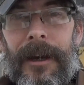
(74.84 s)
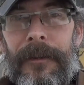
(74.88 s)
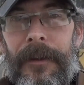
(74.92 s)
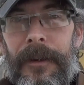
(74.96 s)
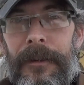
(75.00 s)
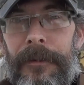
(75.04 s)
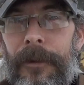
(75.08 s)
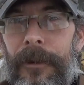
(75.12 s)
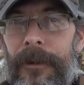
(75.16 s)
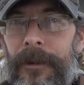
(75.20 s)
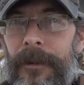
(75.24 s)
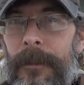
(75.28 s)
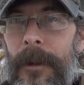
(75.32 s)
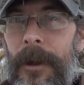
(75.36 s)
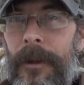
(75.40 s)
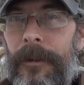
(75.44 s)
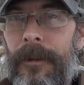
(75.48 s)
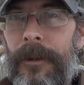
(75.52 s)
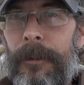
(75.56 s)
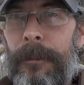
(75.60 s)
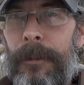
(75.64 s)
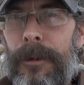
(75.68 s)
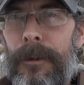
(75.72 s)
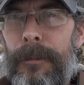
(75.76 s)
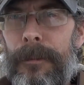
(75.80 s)
They talked about
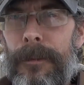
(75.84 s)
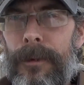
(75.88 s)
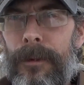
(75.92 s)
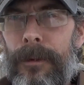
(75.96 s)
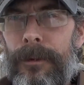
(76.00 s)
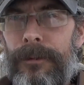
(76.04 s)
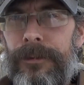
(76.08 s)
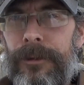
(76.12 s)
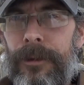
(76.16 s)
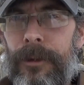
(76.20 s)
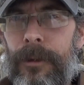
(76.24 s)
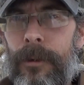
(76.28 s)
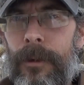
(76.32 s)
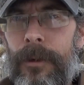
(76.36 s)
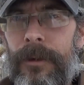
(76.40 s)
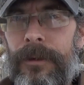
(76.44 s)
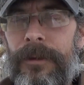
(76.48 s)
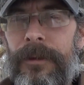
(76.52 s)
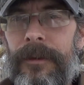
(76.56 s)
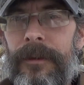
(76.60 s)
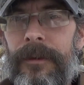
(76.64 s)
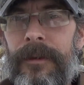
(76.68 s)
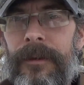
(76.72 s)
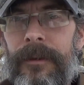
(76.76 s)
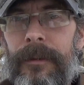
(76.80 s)
the Permaculture
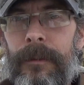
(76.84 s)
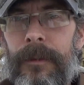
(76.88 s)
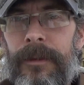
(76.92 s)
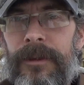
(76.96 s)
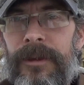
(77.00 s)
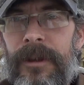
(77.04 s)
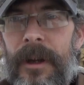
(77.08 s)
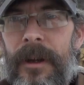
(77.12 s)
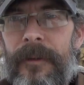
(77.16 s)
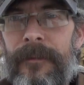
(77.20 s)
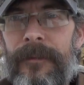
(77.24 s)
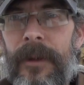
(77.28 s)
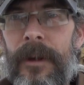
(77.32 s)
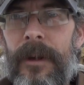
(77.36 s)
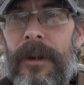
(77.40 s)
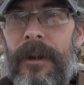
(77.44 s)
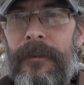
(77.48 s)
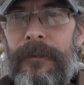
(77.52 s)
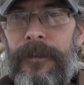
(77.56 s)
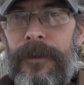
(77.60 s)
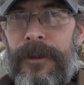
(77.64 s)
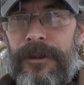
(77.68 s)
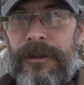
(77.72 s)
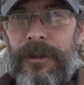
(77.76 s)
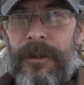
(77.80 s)
Courses, which I have not
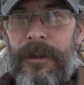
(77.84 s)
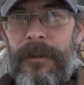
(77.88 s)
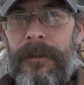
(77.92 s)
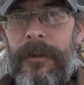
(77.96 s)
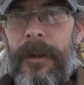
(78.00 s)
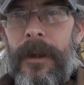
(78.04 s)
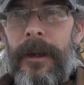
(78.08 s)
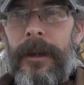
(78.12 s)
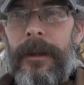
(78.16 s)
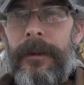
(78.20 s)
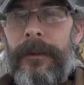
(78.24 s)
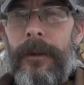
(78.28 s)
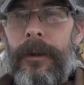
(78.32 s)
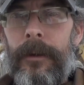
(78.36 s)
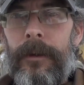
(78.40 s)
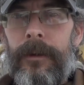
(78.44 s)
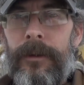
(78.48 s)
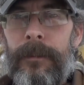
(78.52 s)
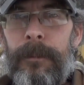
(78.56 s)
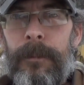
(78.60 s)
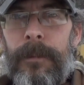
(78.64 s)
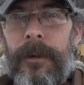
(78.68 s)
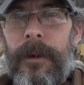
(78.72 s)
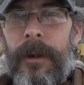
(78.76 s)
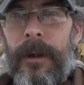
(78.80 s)
officially taken those,
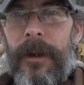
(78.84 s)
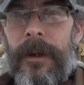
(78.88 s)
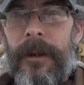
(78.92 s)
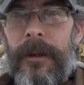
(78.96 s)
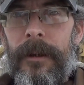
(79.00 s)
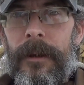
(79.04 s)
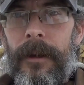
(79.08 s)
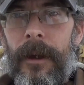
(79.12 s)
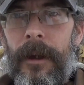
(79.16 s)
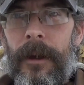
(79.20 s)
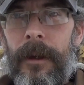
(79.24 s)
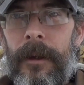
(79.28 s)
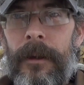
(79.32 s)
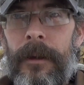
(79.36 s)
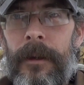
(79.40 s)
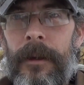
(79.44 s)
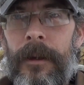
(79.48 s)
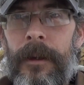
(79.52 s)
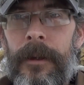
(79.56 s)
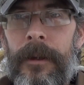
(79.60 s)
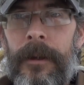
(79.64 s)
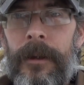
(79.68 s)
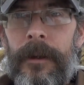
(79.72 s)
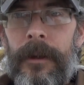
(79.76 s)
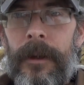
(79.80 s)
but
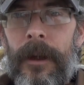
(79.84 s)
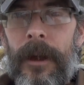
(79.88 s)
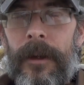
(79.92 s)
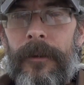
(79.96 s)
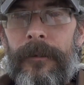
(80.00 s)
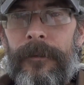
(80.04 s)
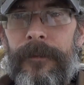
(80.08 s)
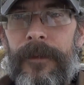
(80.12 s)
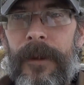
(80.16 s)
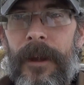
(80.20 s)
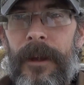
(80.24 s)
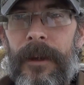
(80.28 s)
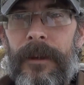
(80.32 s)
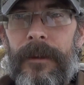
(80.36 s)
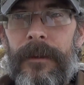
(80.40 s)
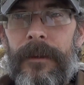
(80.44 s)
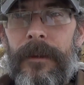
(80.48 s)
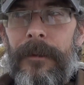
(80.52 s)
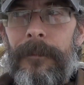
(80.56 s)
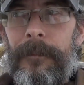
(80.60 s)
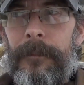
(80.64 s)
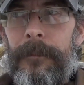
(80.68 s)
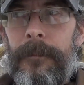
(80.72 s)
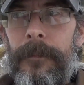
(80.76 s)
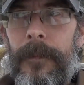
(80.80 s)
I've taken
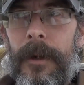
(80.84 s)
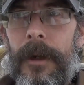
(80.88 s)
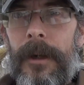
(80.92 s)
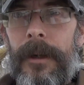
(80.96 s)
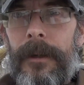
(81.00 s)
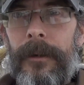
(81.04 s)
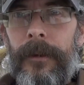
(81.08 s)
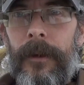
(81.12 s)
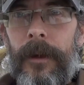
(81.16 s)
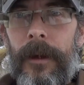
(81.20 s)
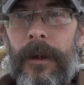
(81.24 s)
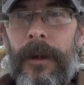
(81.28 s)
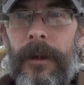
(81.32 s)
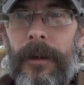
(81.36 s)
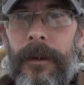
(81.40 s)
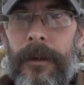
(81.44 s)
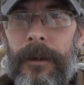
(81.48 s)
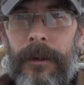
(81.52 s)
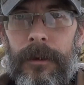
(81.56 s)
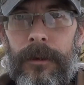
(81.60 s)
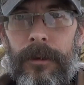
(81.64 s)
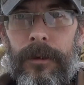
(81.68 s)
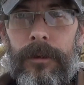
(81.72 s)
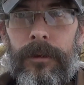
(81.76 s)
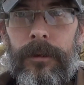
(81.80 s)
them online in
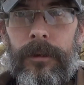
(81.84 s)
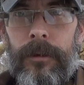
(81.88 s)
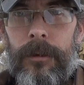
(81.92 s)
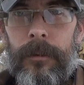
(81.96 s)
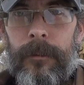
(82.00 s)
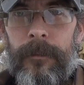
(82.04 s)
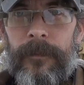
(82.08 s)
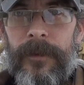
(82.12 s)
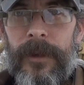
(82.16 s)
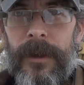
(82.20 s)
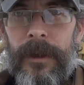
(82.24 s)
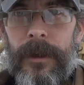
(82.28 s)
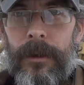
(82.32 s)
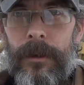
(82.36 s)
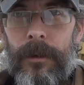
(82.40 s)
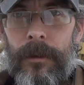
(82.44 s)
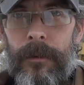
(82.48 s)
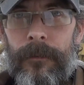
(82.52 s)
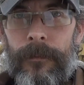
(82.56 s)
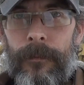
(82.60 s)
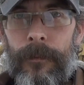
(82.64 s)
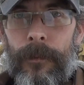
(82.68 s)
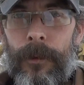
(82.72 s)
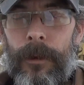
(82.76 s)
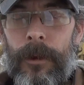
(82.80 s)
a YouTube video
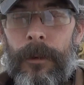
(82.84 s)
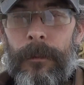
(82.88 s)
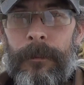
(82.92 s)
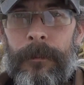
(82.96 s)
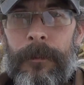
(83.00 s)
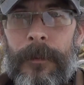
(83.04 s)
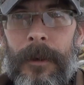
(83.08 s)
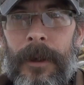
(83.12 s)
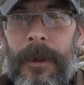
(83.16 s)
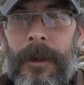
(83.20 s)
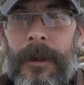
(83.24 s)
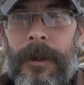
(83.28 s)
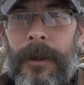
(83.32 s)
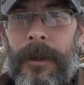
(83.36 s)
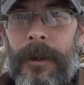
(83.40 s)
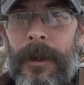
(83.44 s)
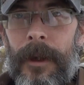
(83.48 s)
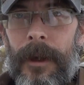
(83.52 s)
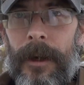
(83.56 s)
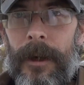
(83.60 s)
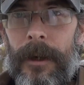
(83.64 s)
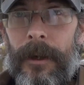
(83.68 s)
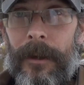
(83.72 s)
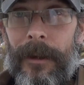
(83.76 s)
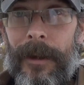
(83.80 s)
form.
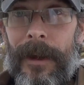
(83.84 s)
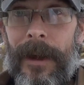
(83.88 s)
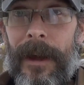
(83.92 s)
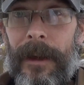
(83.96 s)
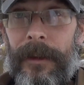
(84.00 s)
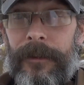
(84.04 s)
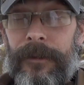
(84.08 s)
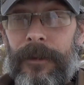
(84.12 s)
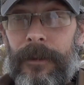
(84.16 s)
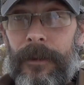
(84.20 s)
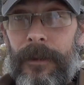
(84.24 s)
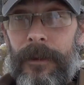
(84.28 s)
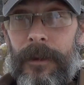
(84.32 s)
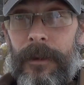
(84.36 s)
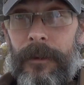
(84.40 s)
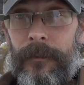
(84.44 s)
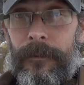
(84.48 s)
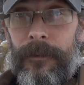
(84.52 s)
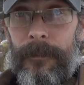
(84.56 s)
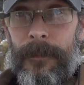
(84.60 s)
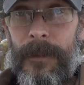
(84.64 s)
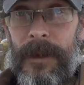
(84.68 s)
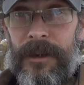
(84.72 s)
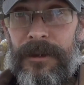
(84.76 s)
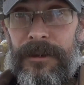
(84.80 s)
Excellent
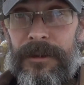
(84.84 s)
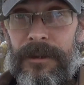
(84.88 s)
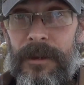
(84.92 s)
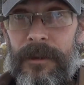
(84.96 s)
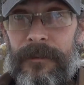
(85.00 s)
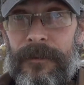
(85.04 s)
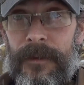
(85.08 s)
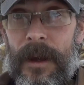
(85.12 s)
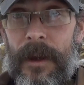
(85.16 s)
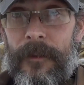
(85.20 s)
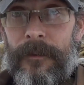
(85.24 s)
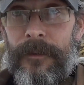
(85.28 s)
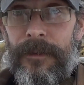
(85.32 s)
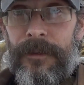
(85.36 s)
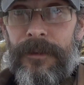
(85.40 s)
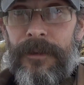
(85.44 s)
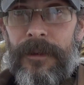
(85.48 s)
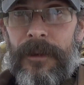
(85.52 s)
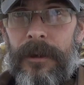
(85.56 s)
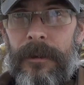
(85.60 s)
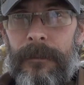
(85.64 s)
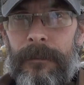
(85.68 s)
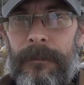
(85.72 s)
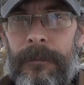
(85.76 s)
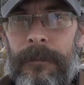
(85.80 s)
information if you haven't
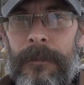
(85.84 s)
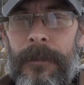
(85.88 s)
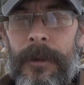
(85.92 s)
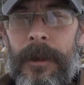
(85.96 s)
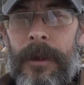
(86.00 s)
seen them.